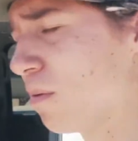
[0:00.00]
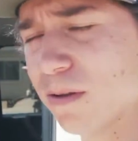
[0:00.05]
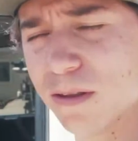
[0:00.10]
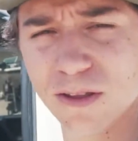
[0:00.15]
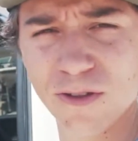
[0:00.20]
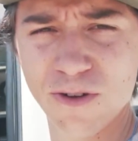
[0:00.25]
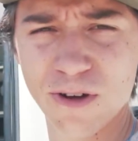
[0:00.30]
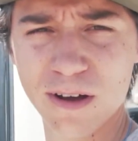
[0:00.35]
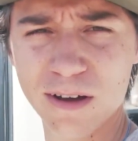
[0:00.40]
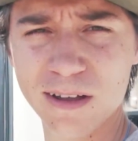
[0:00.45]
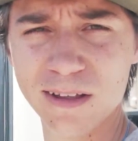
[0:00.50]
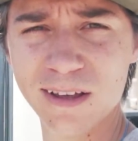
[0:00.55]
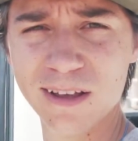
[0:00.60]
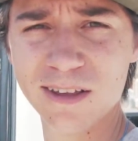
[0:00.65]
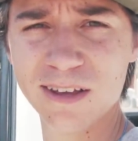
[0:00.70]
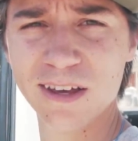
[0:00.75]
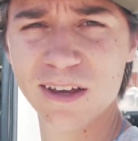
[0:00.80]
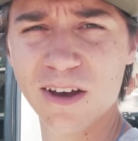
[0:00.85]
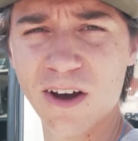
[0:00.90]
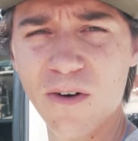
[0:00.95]
into the truck and
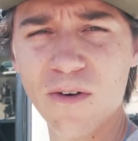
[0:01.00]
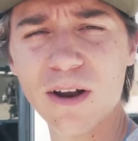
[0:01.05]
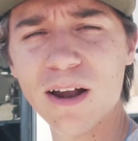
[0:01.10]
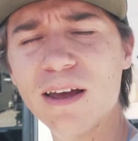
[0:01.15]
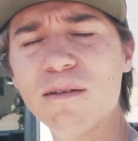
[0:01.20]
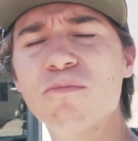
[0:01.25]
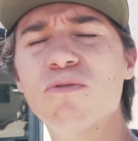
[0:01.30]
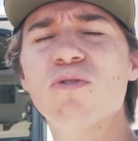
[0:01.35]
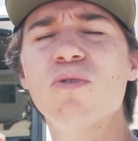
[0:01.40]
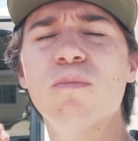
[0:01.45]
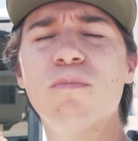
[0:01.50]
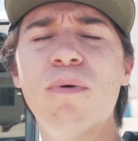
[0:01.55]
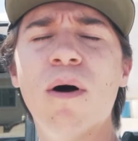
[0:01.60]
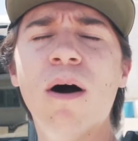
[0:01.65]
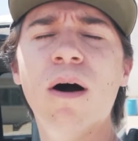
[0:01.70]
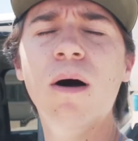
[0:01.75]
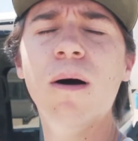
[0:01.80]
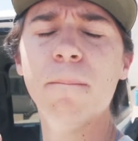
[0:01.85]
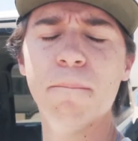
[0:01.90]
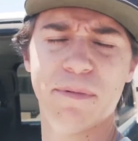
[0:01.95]
let's get going. I am so
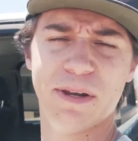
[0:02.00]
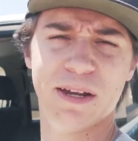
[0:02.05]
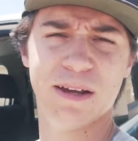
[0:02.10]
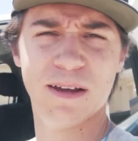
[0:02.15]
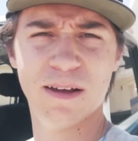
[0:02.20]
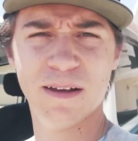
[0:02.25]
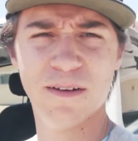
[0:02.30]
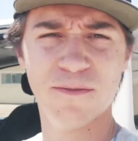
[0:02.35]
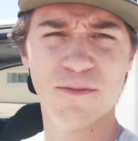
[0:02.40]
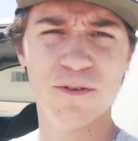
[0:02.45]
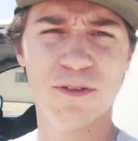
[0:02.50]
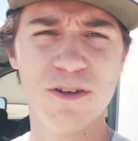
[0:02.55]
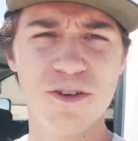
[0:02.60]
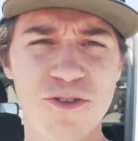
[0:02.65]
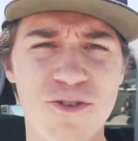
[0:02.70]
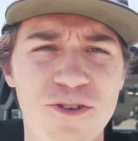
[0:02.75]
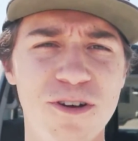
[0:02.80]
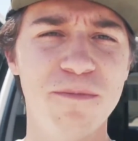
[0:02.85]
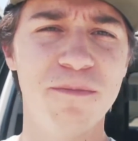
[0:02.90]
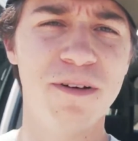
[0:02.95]
pumped for this
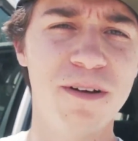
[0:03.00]
trip.